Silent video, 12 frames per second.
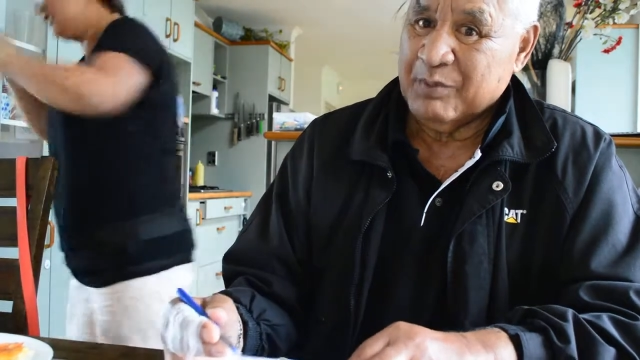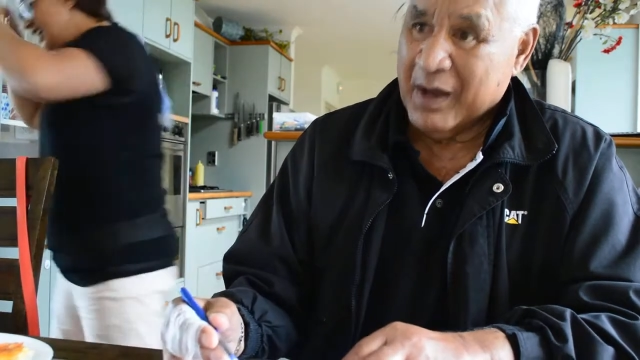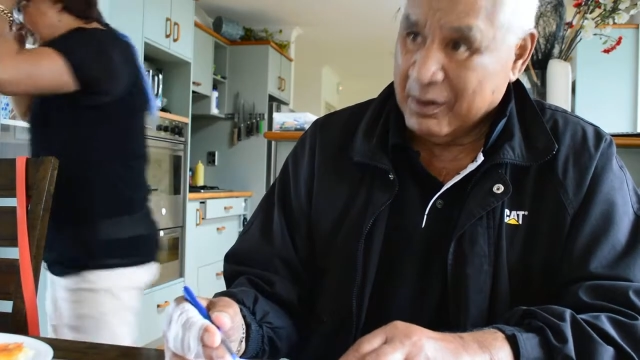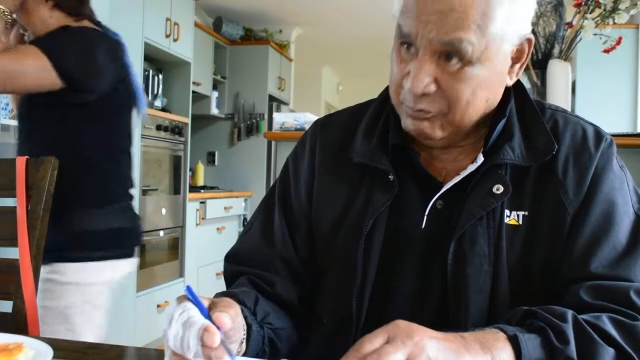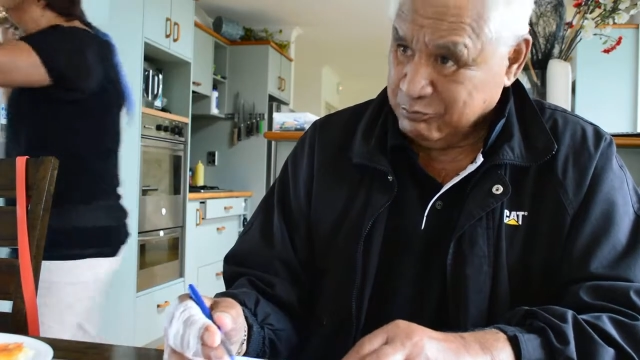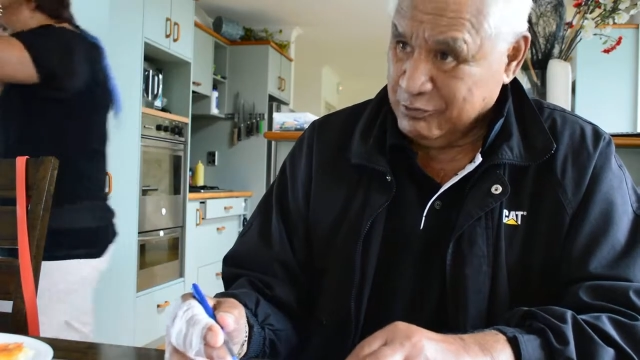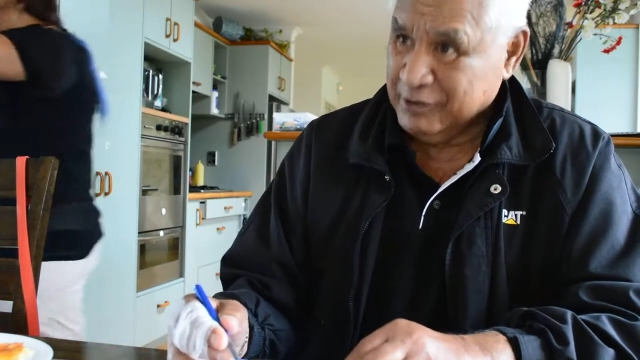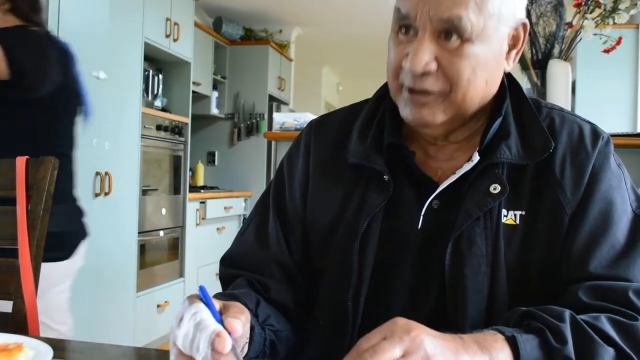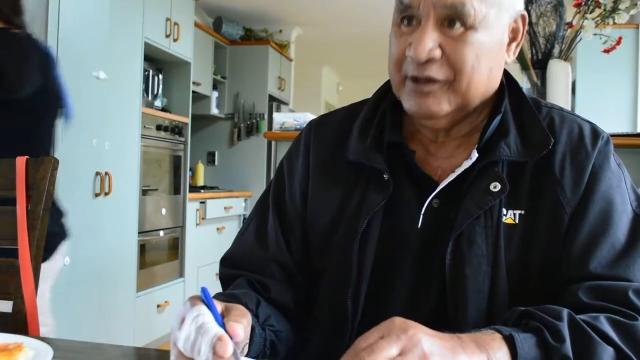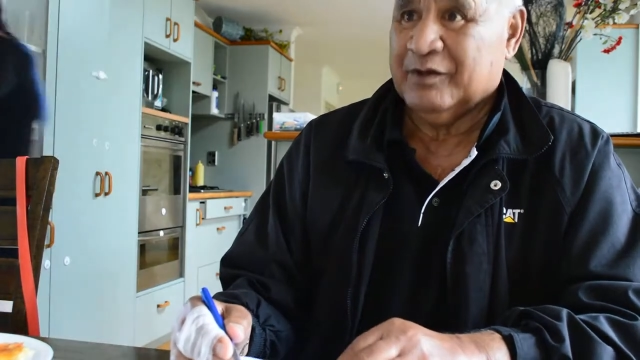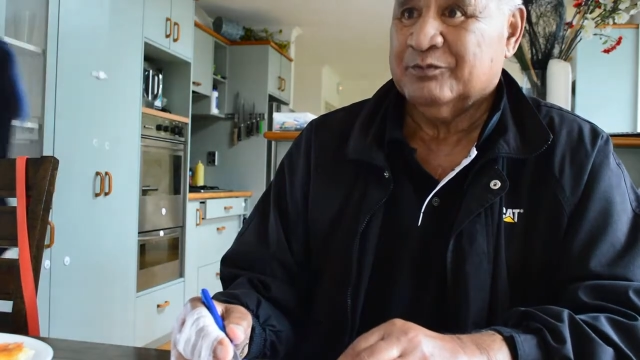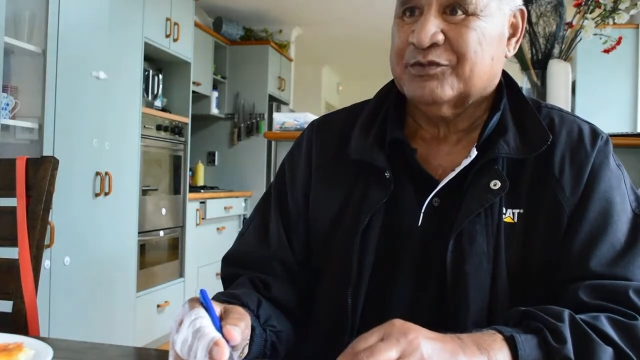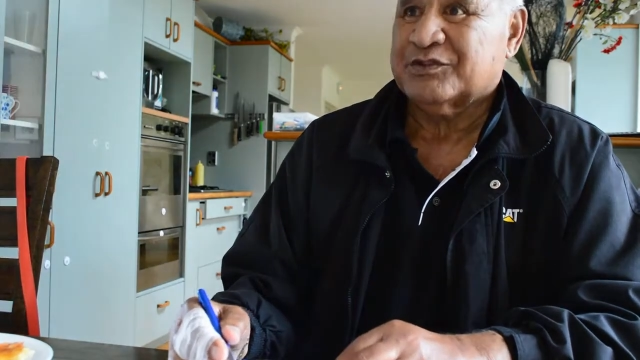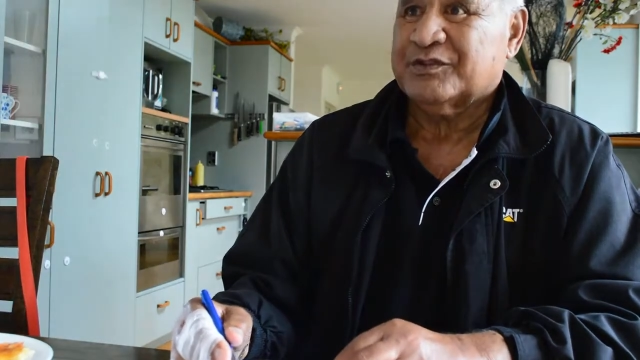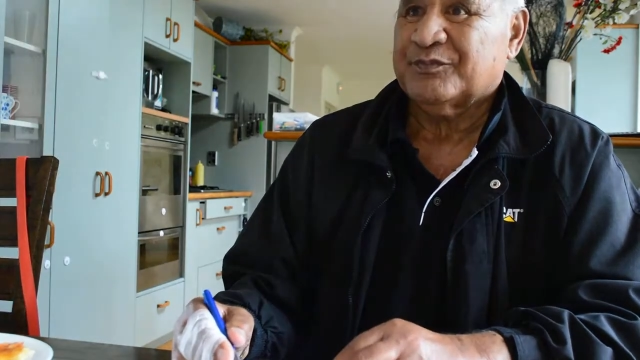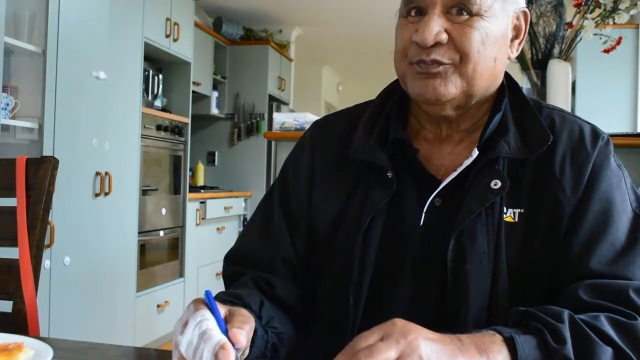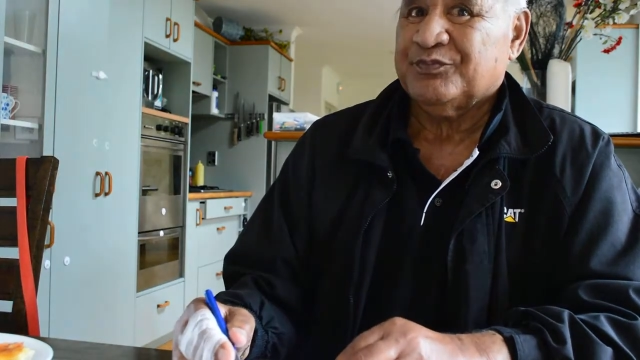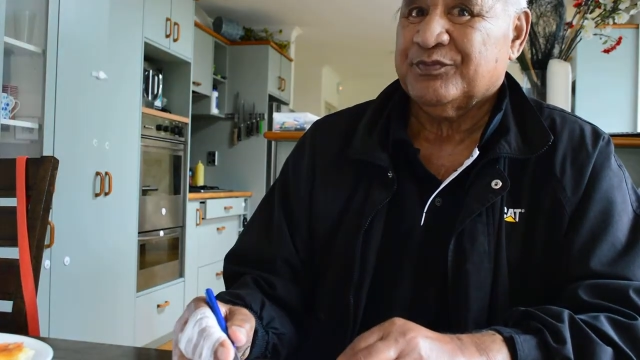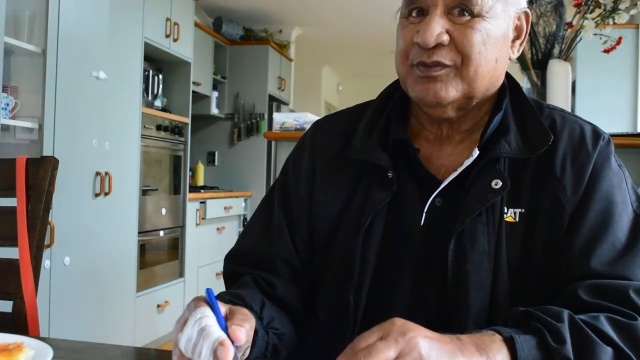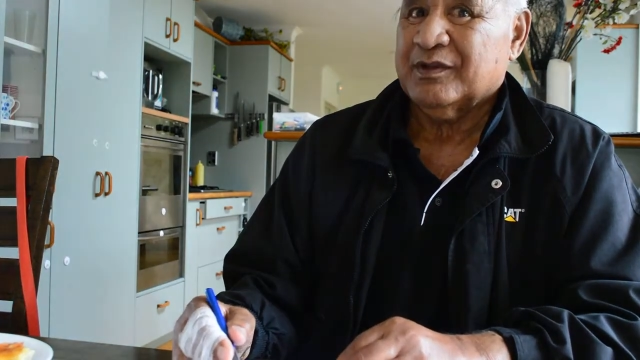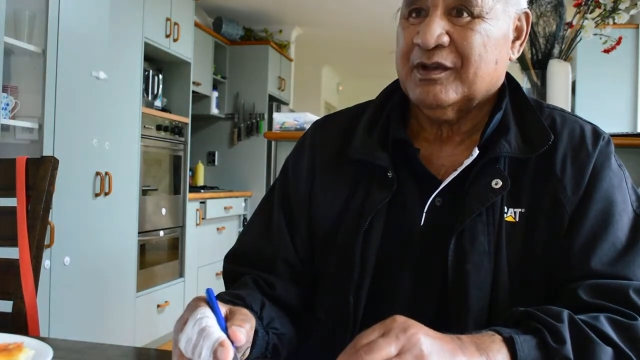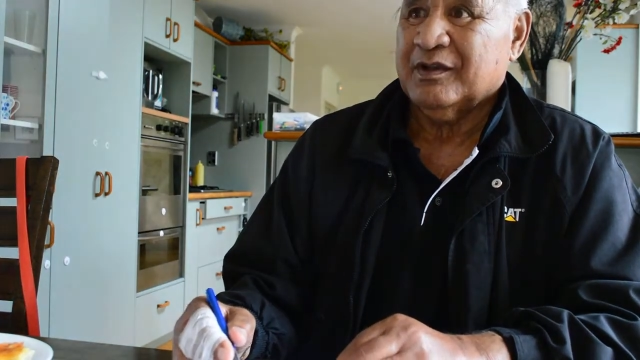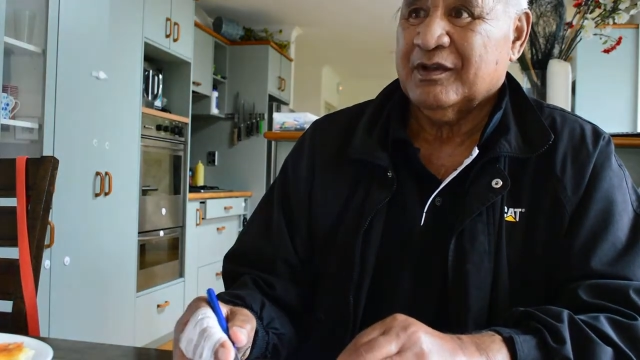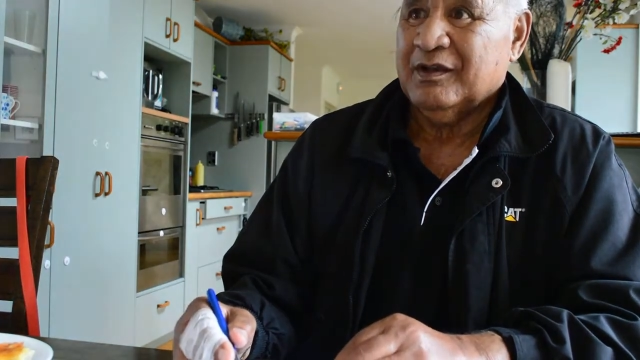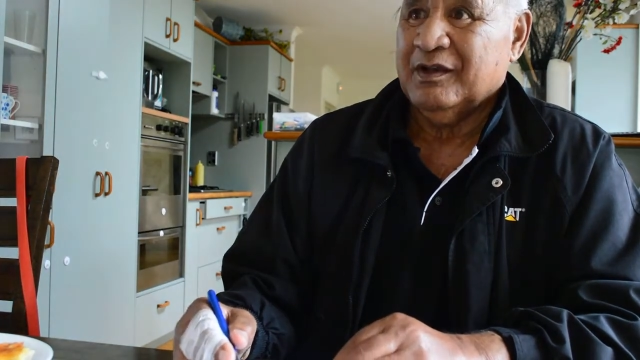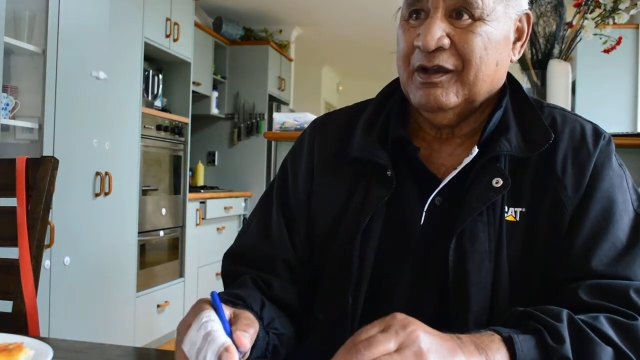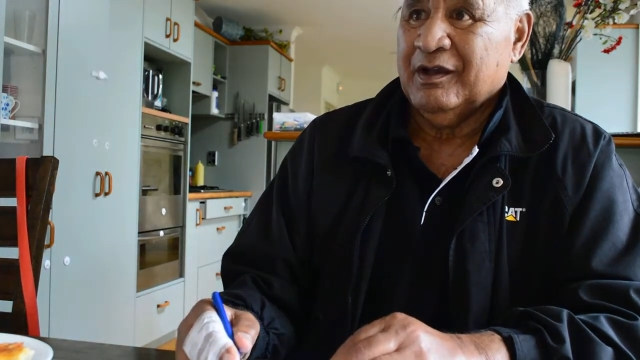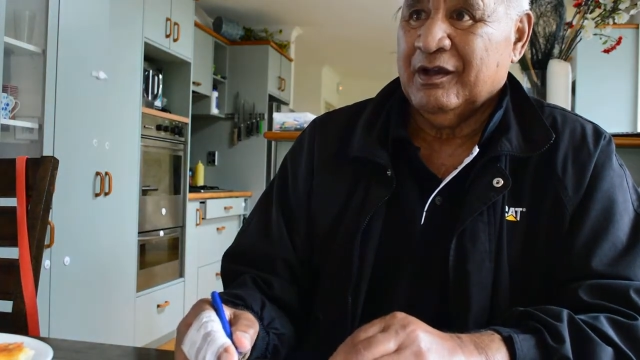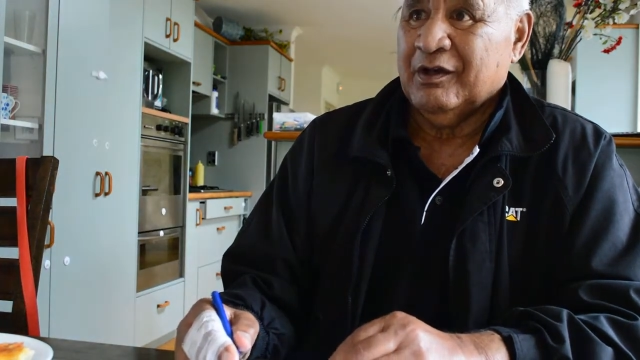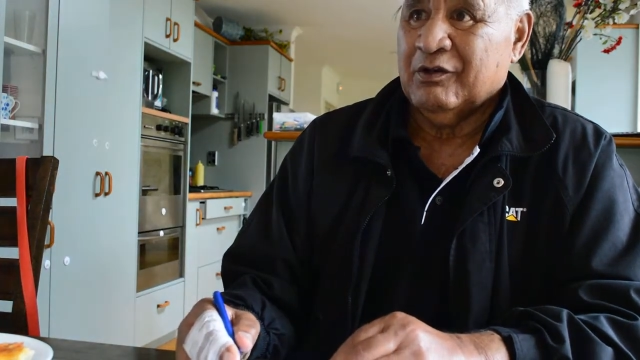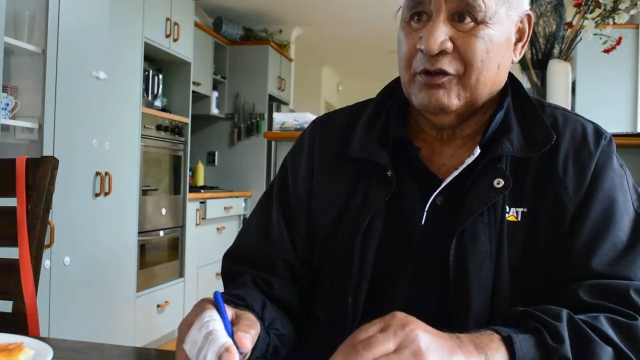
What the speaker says: Bob Williams, and